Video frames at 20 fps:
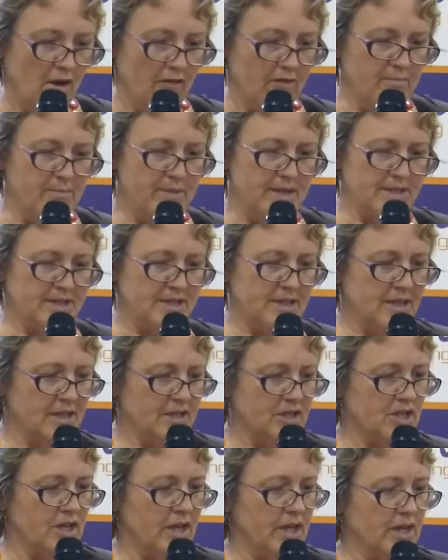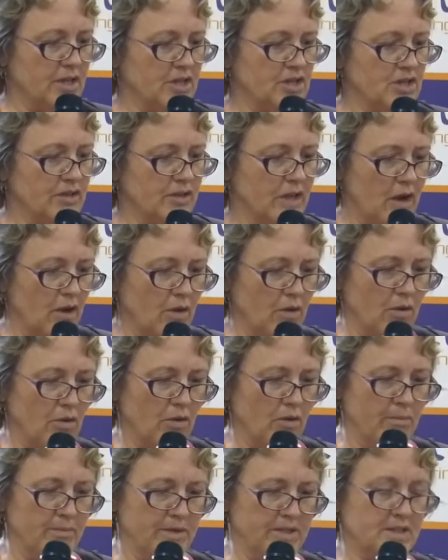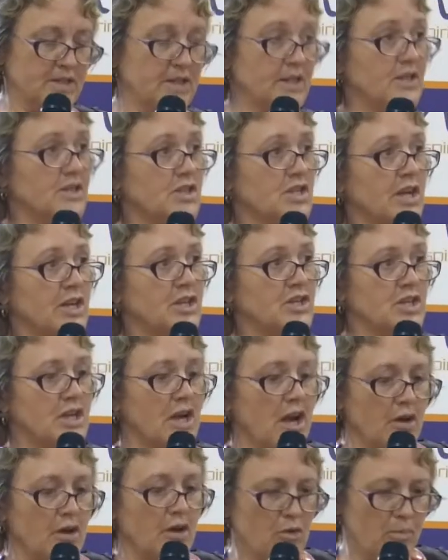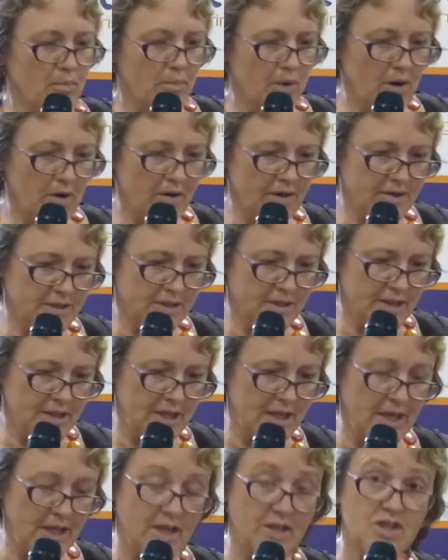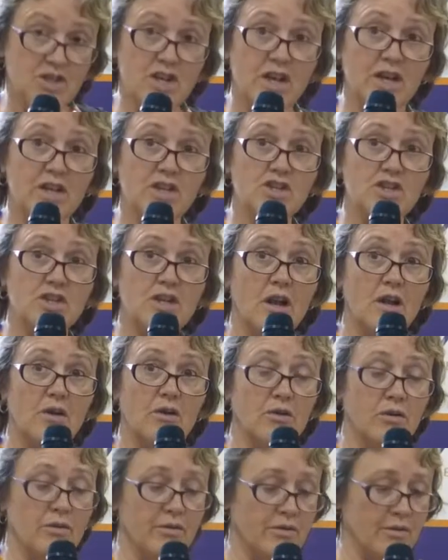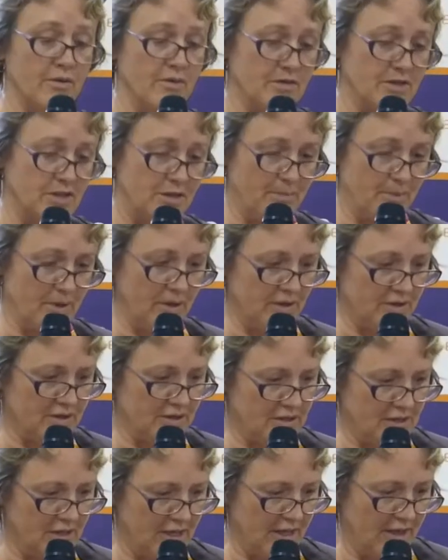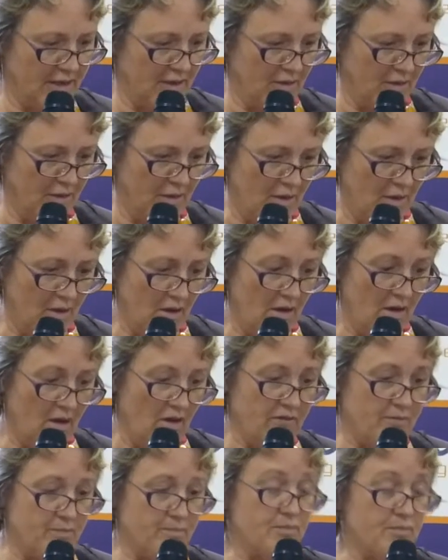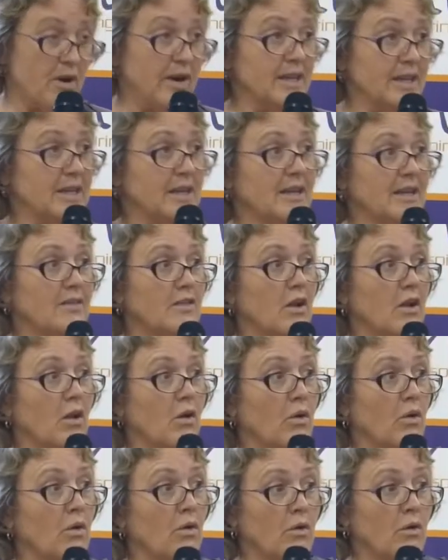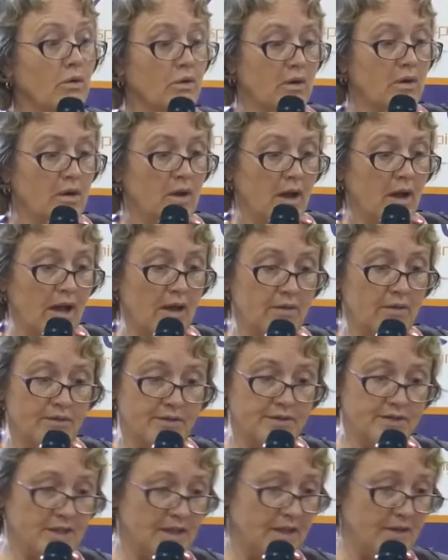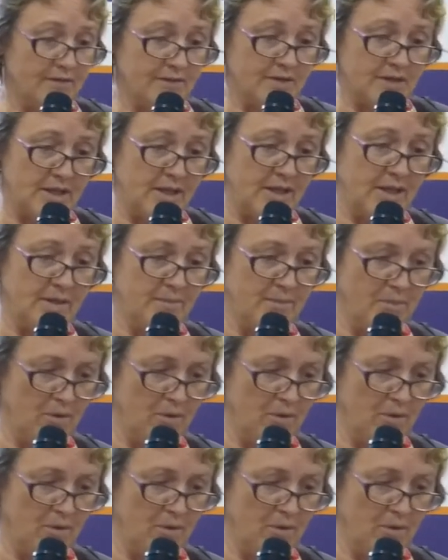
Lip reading: of missing a change in the law, missing a change in local policy, a change in local authority personnel, of breaking the law, health and safety,